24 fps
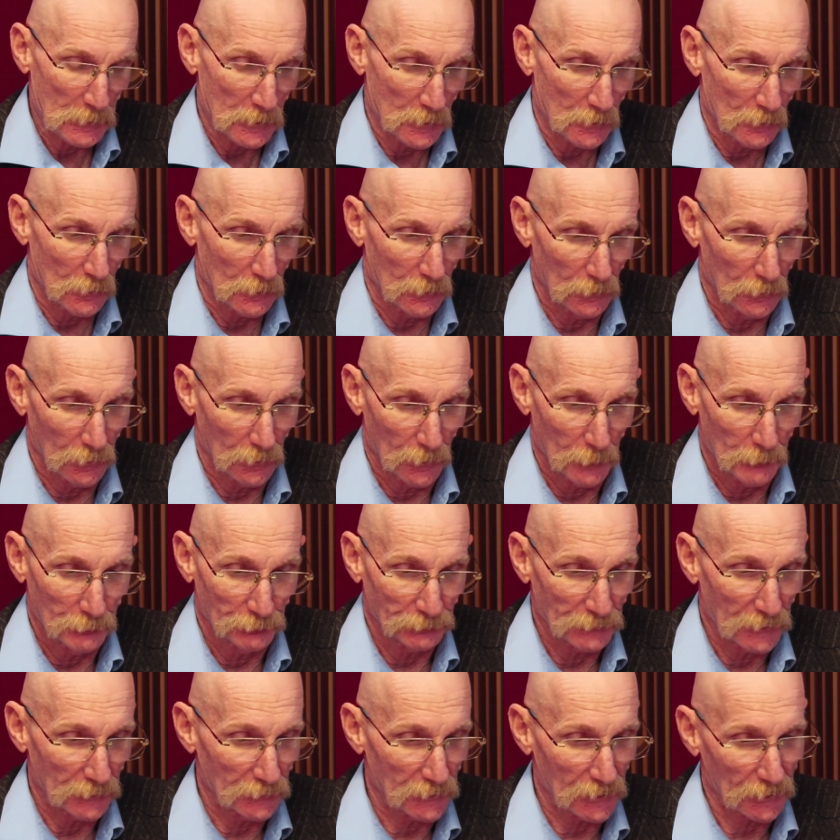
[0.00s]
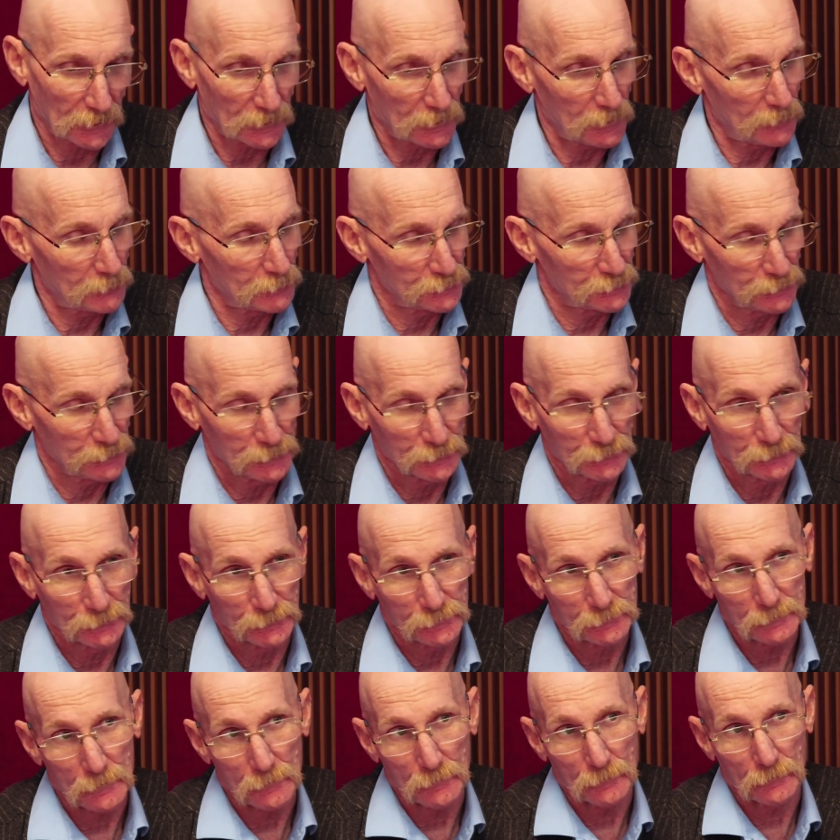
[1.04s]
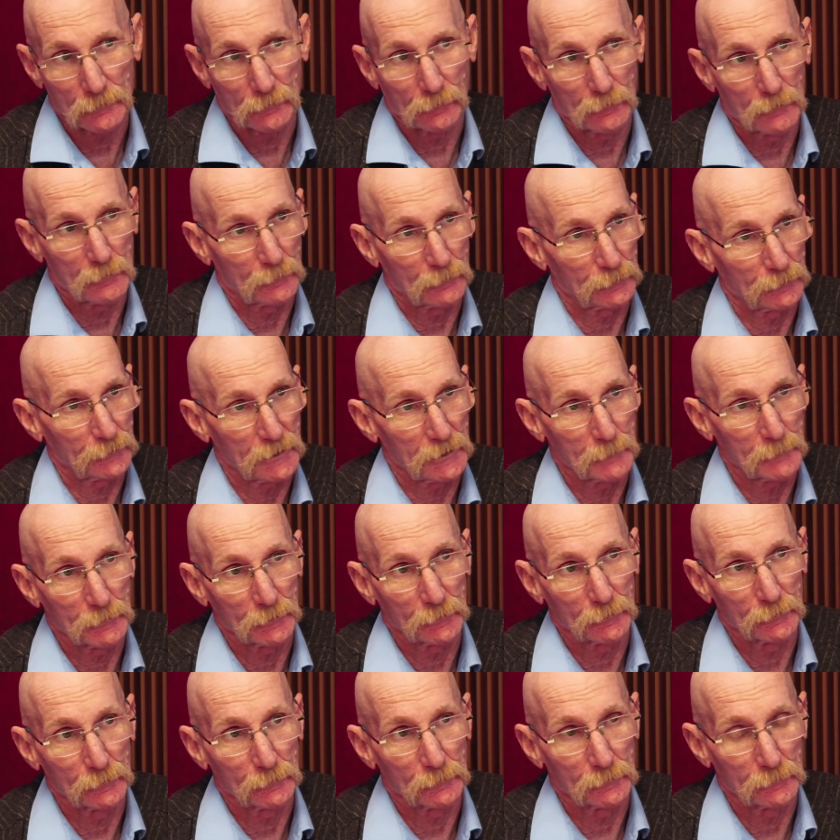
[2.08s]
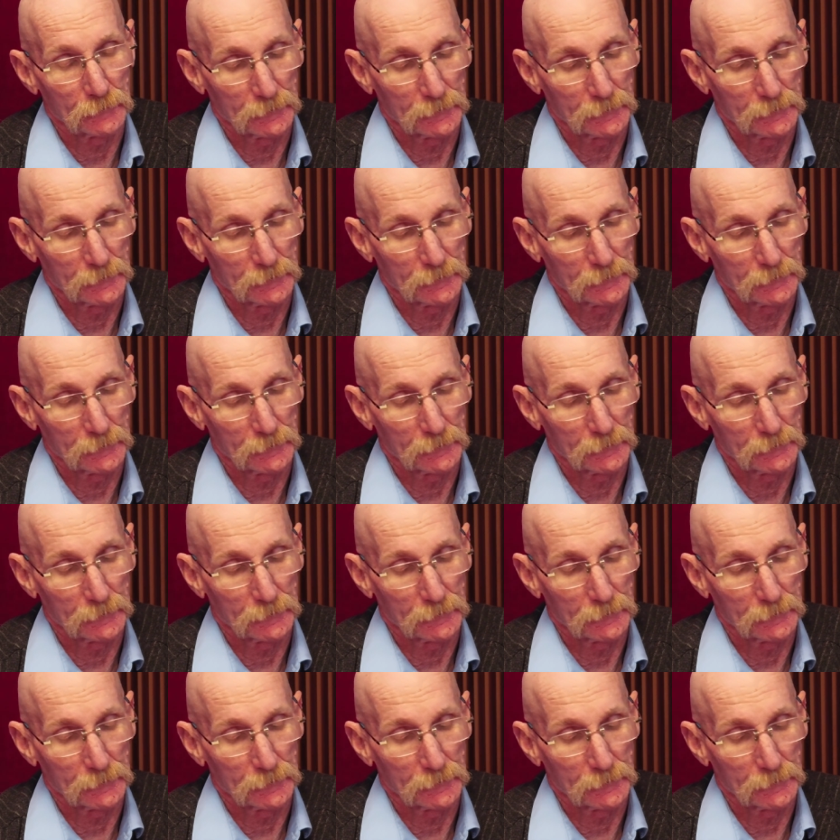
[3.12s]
And that conversation started a long time ago,